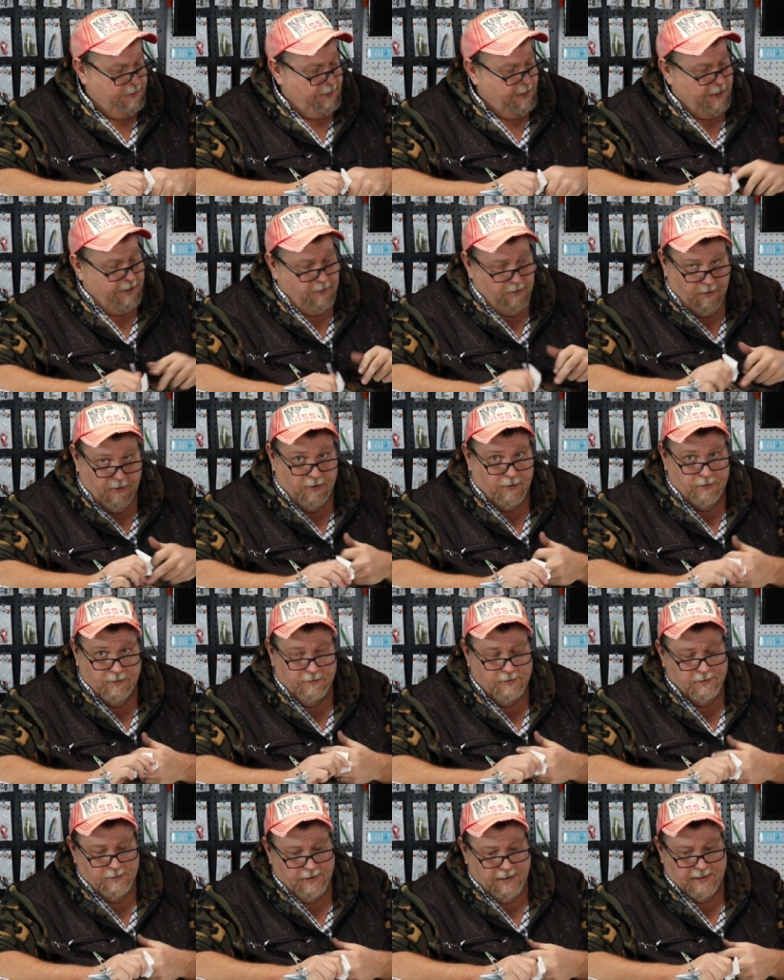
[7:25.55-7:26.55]
at all.
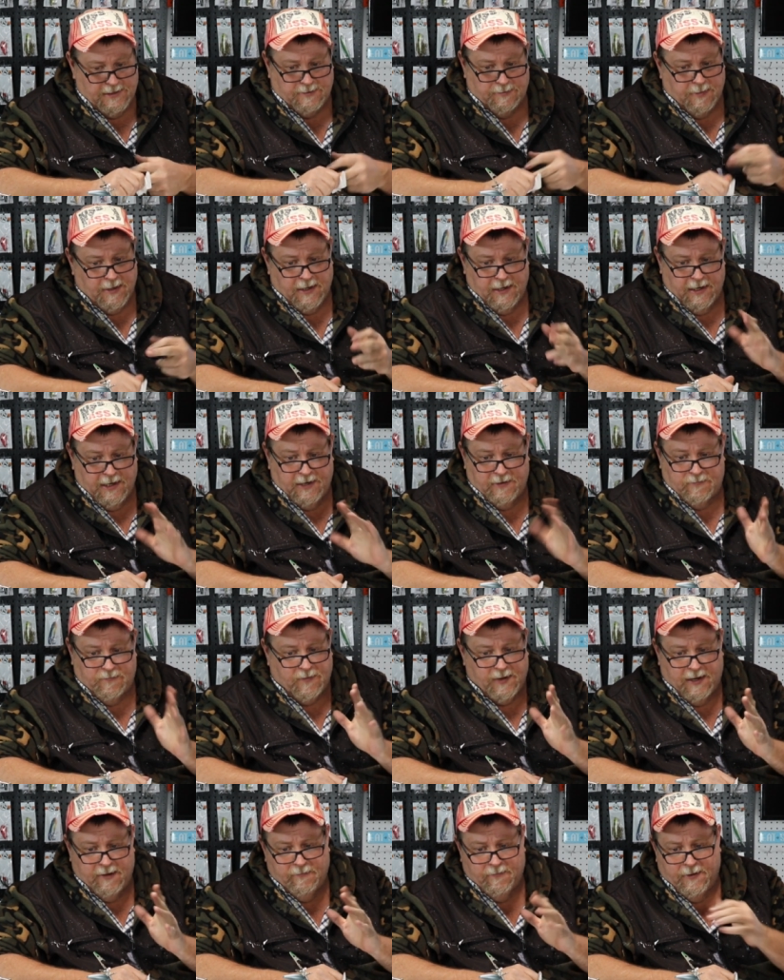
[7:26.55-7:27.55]
It's my least
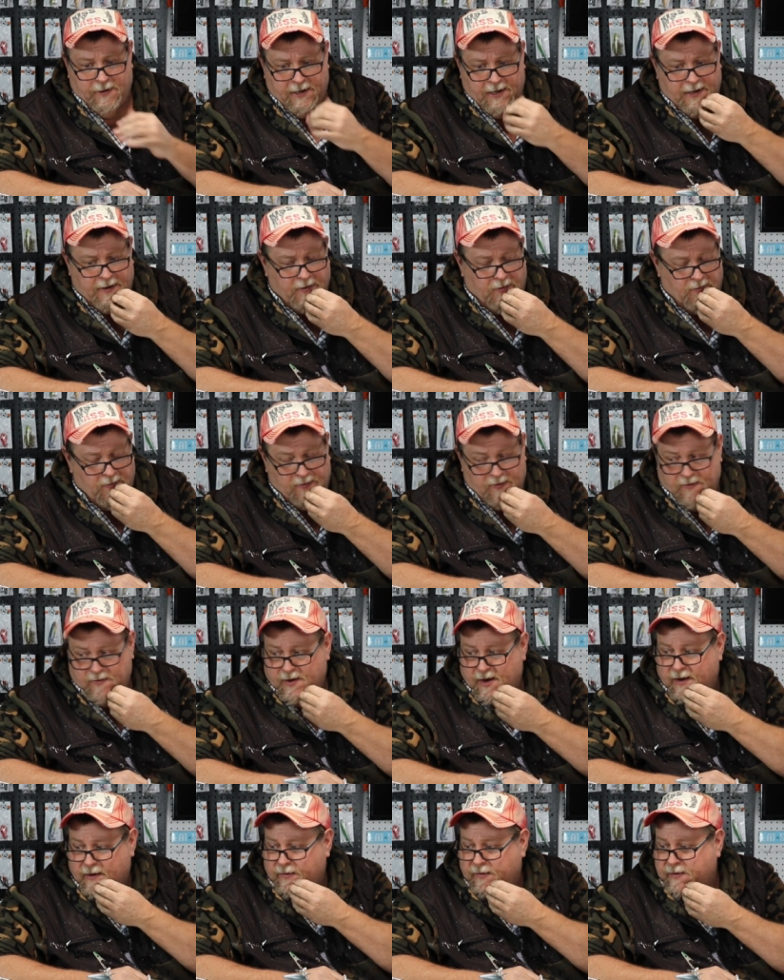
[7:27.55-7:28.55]
favorite. It don't do
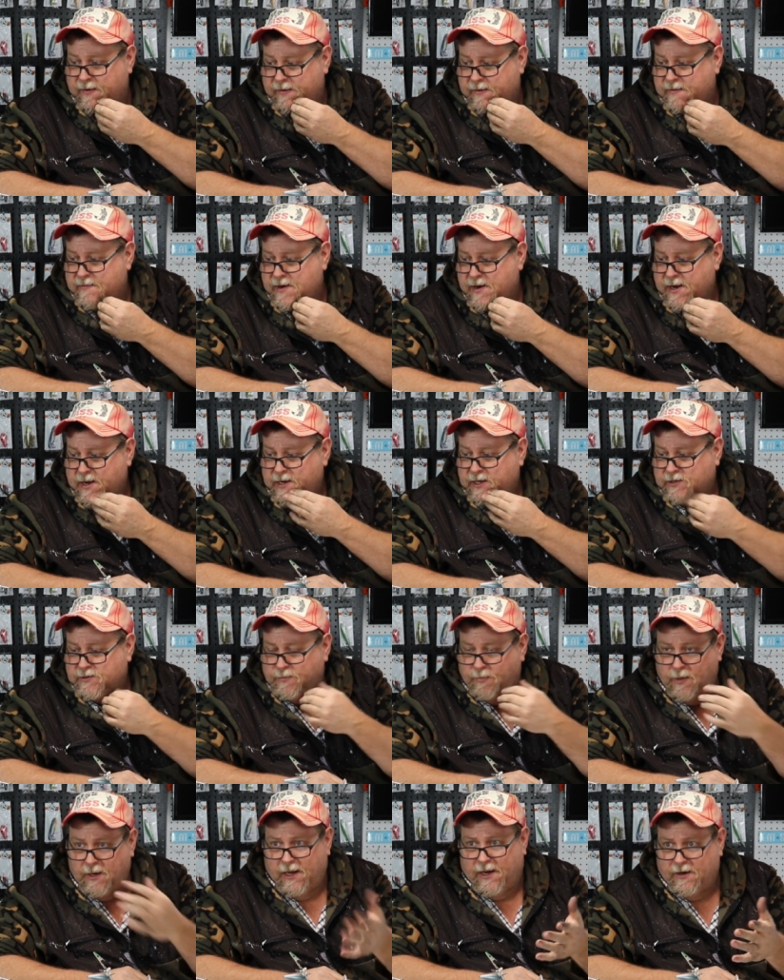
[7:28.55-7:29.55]
near the
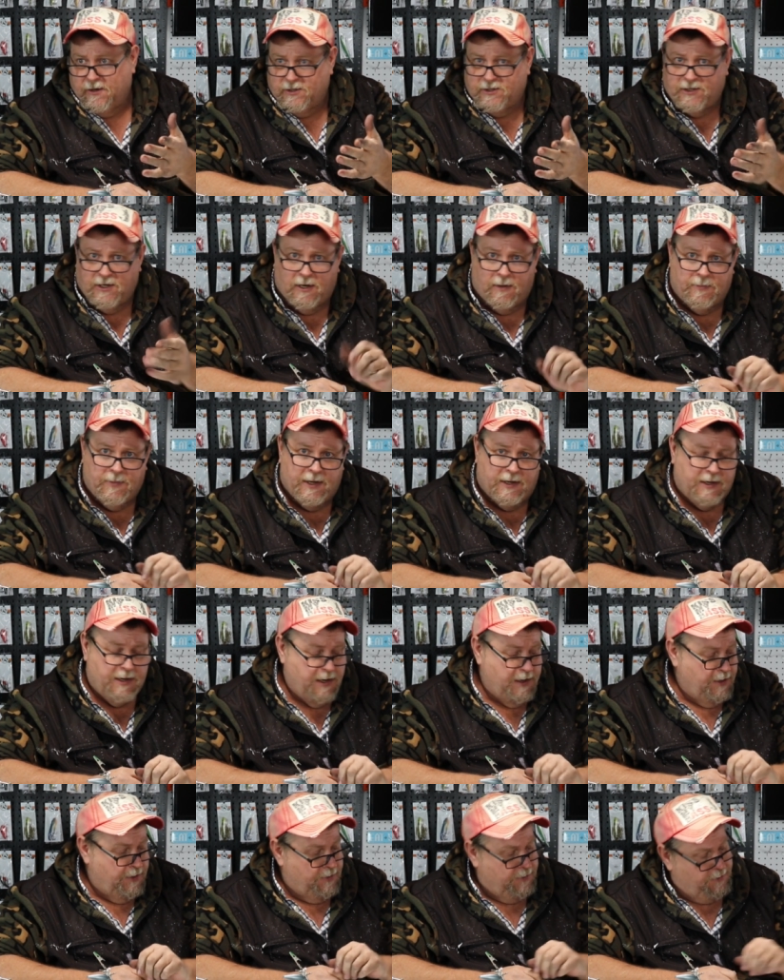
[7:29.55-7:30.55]
splatter job that
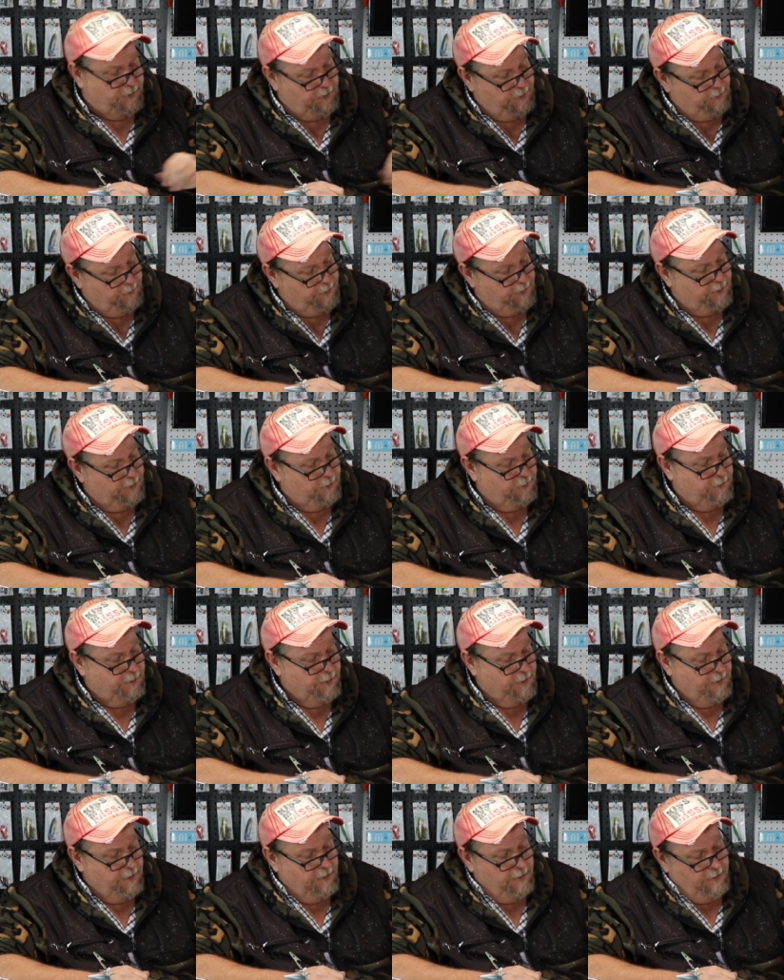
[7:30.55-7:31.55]
the other two do.
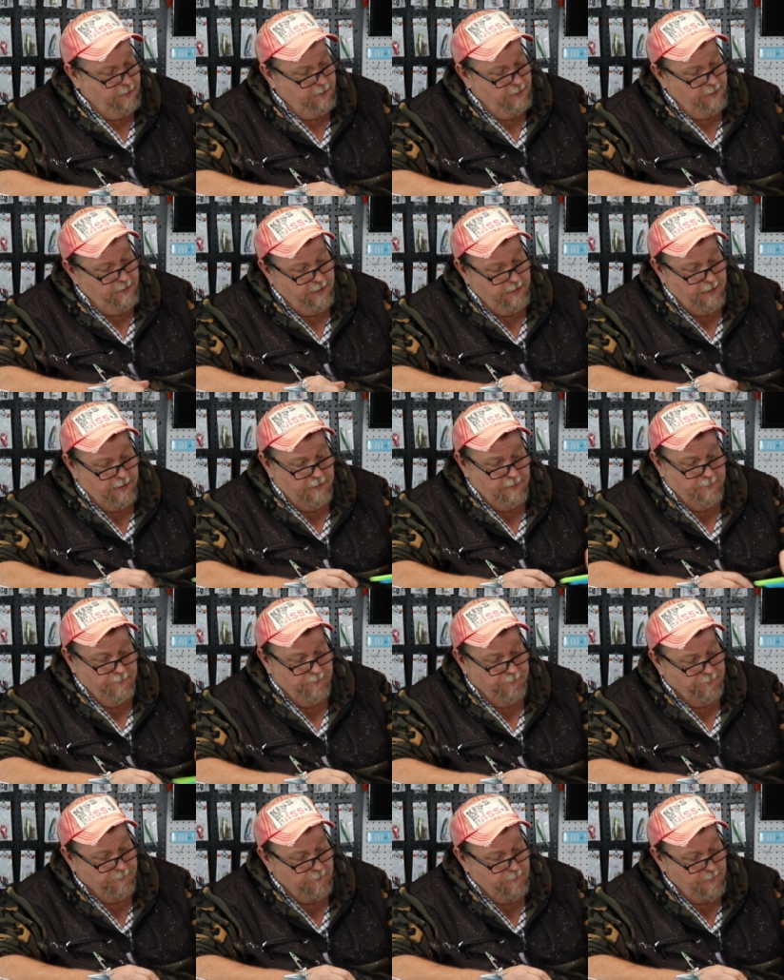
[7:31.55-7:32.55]
Uh,
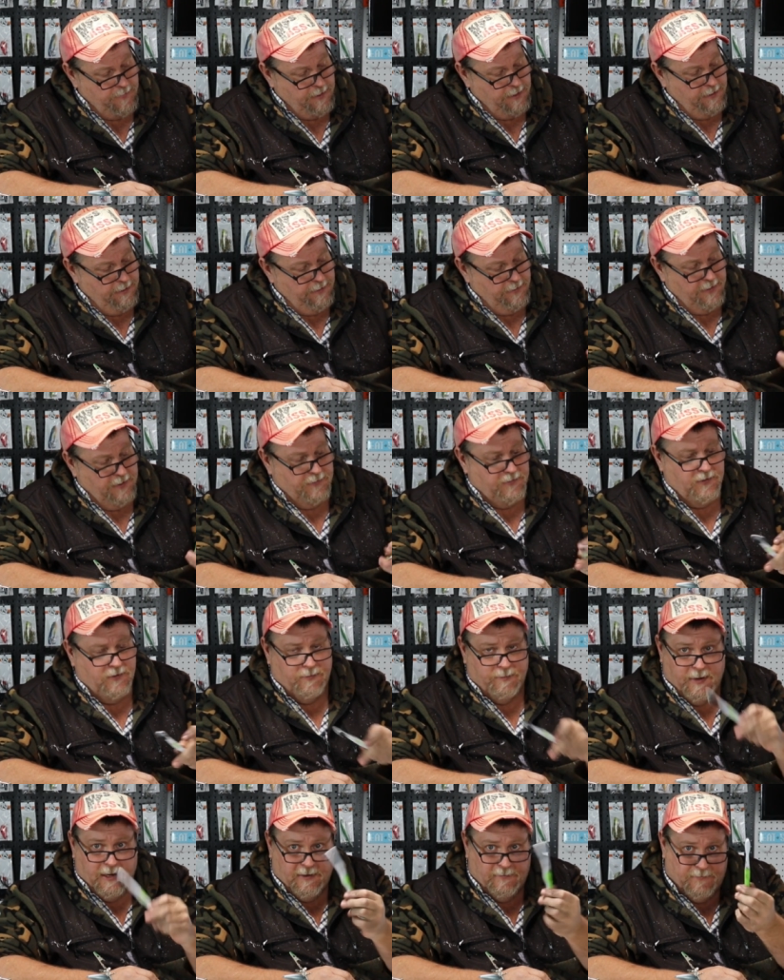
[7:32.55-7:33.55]
this is
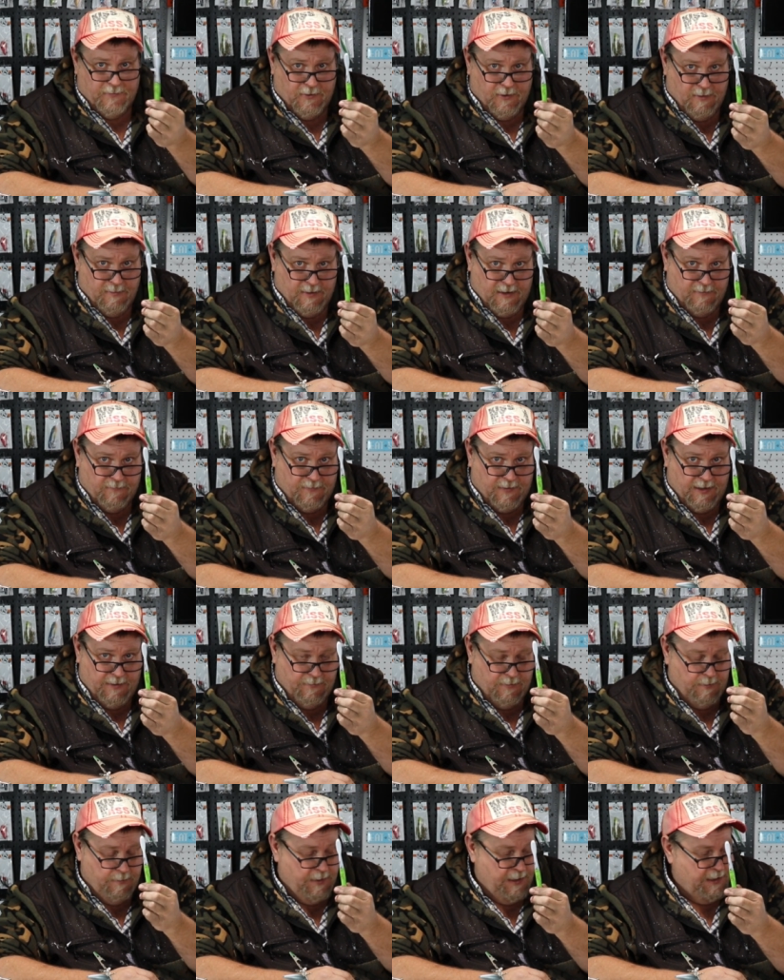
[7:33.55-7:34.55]
by far my
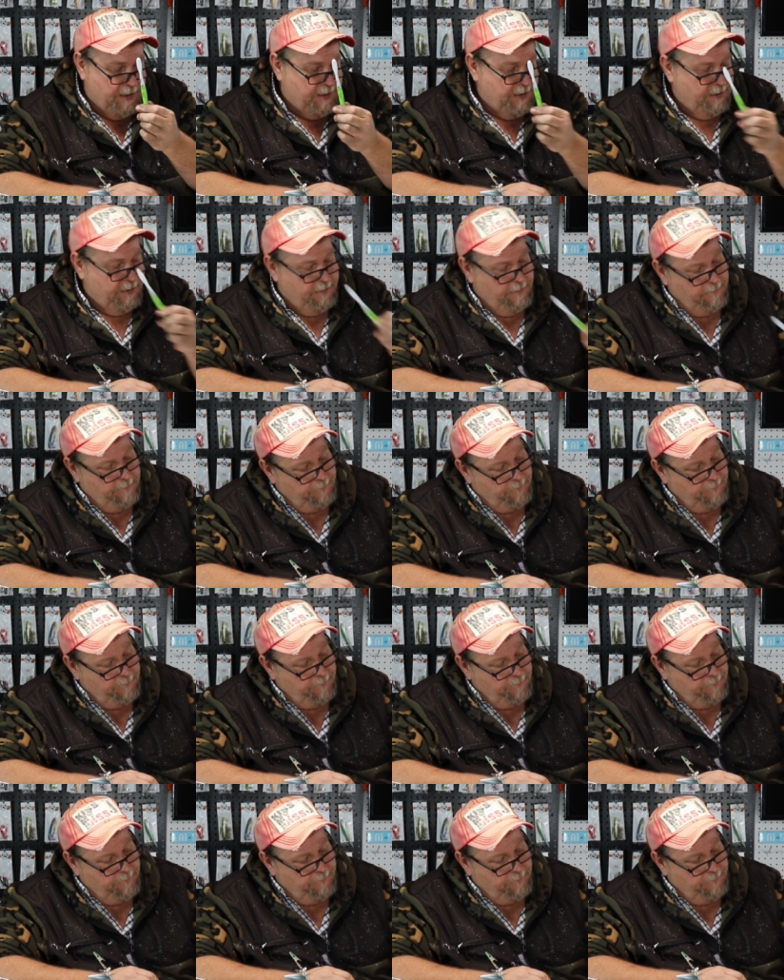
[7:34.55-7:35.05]
favorite method